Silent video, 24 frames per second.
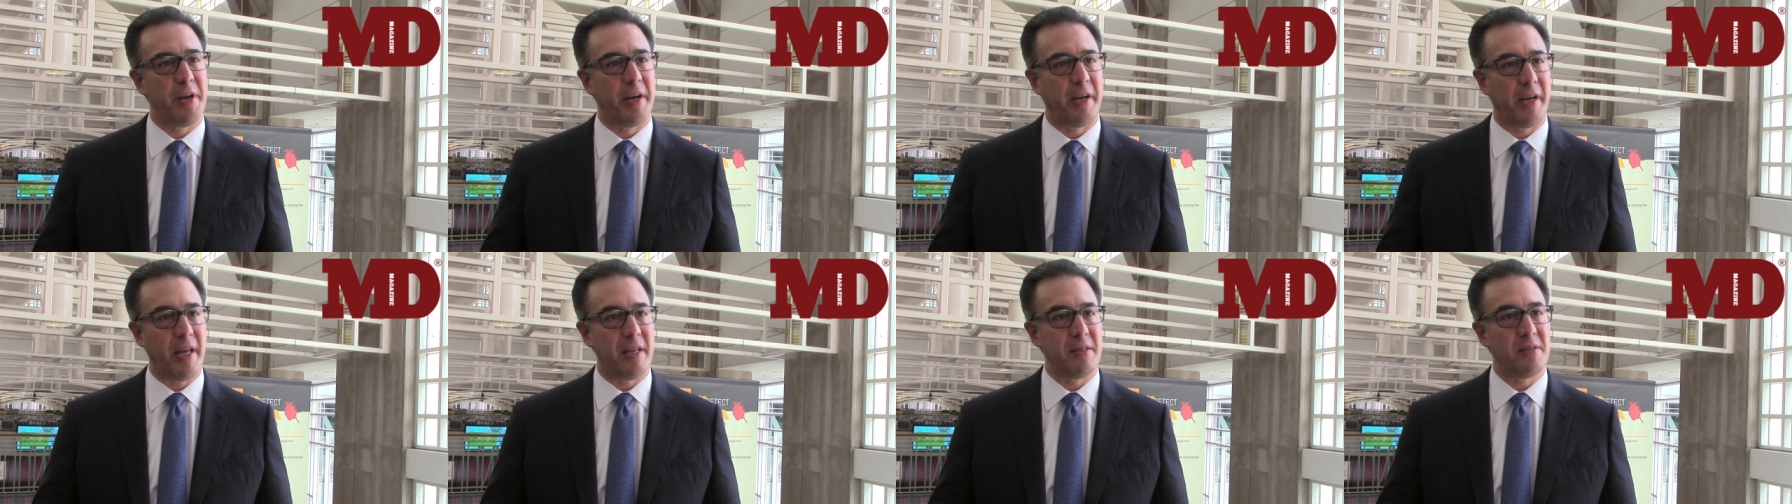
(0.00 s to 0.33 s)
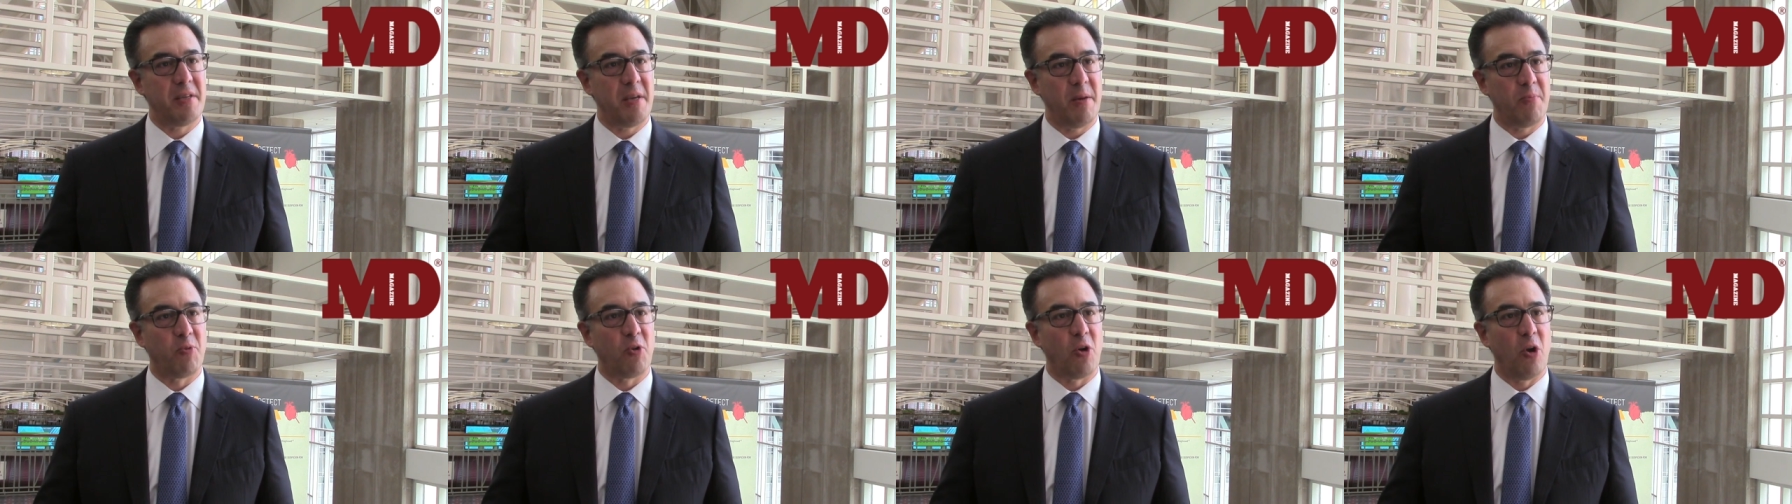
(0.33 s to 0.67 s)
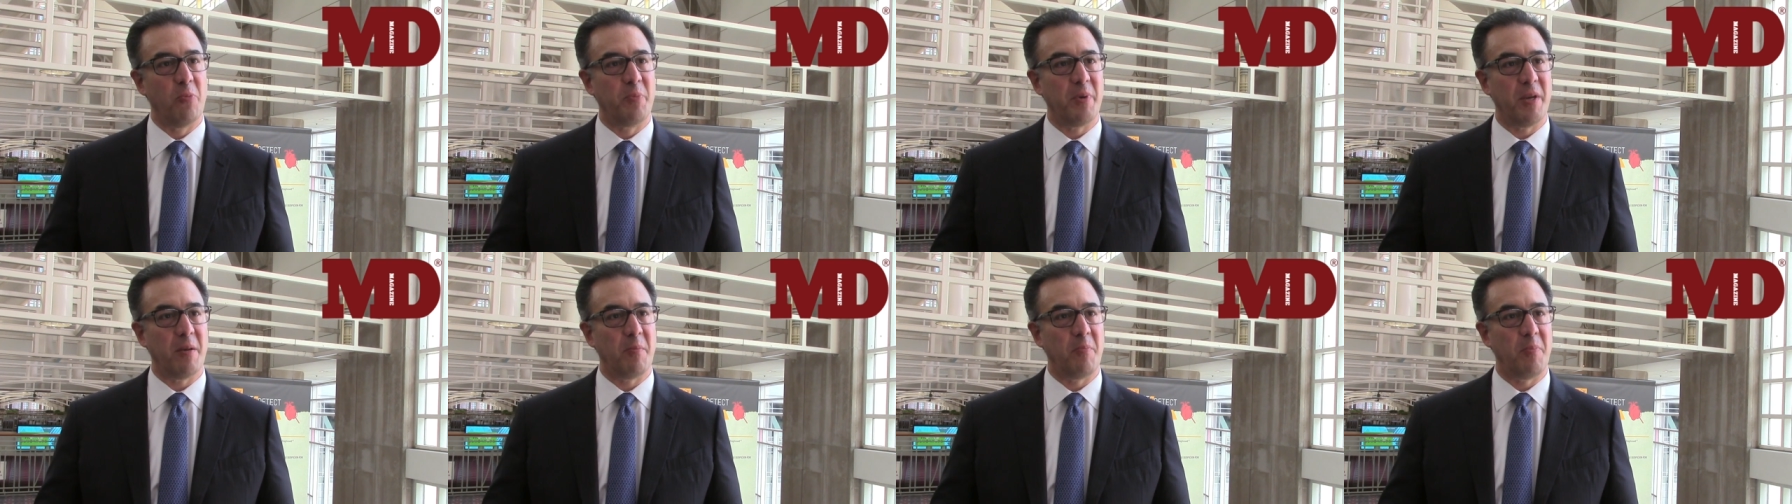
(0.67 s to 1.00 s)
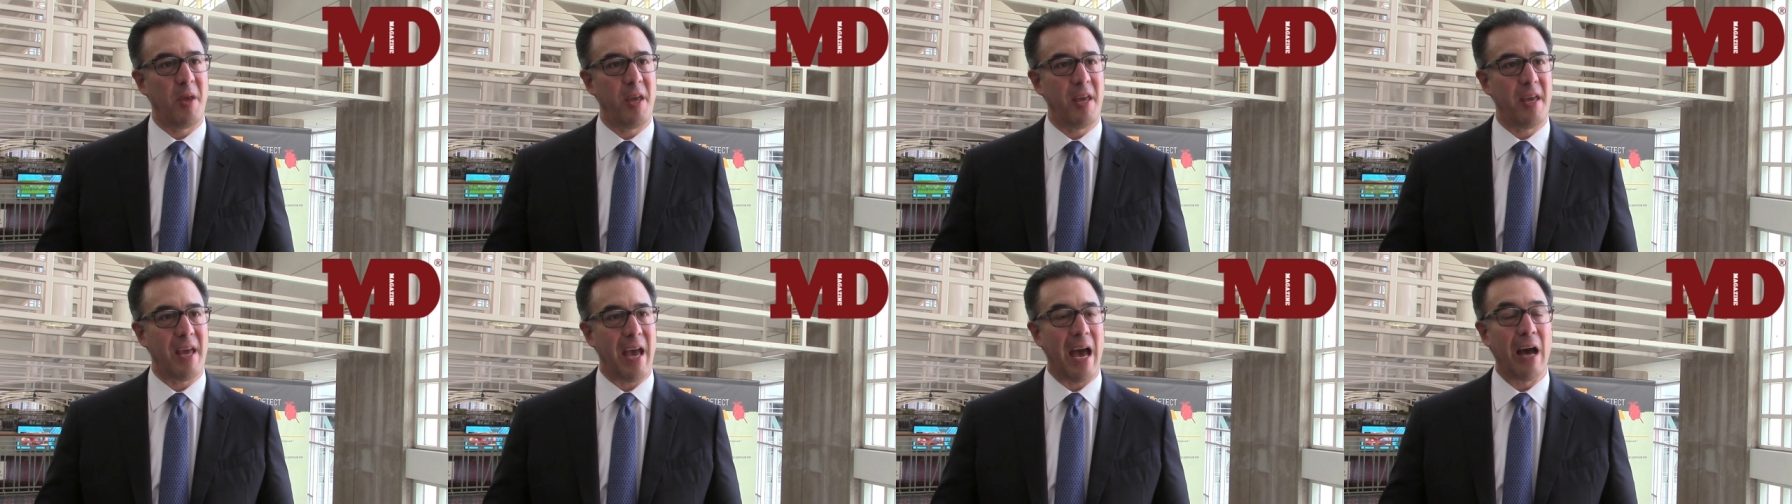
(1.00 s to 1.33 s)
in
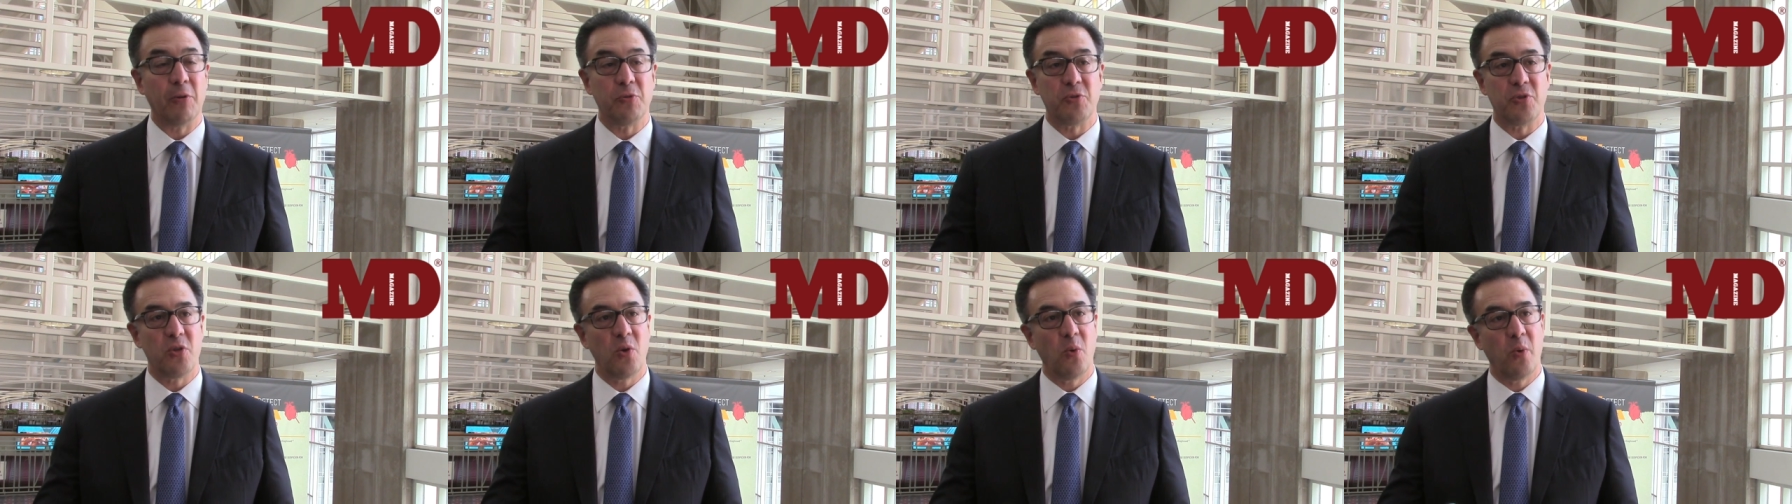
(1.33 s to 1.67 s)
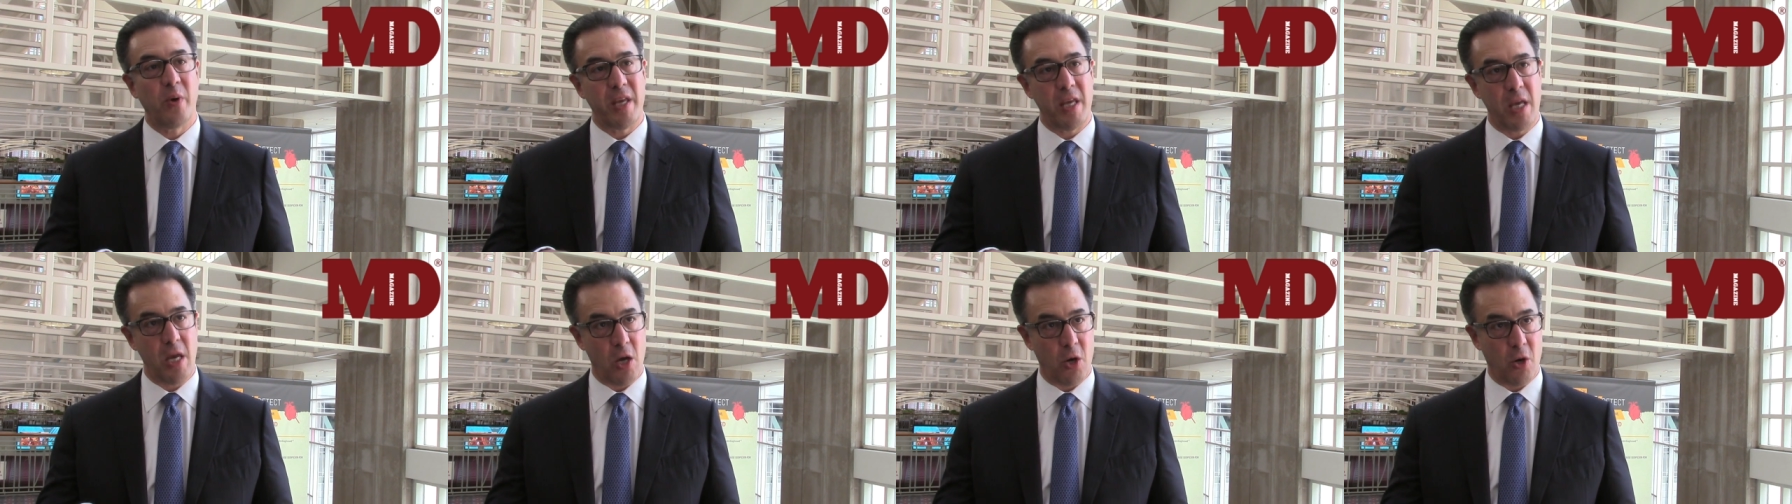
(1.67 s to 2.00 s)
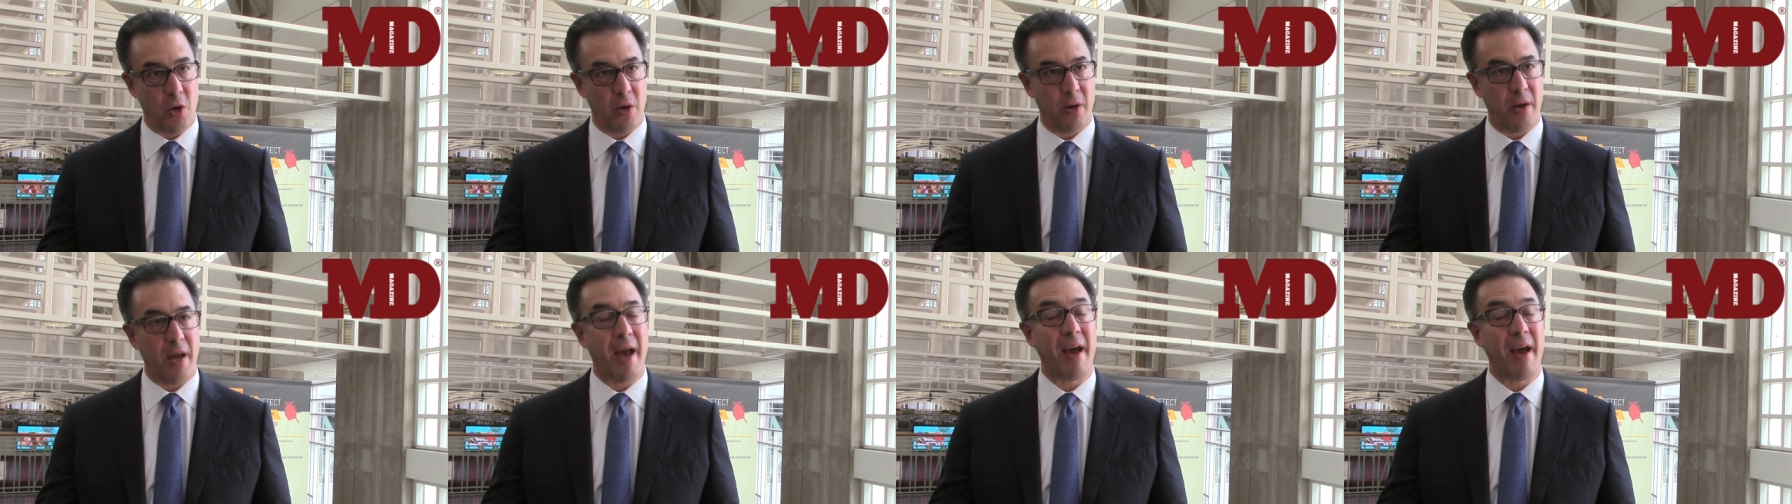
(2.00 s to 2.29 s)
NT-proBNP out to a year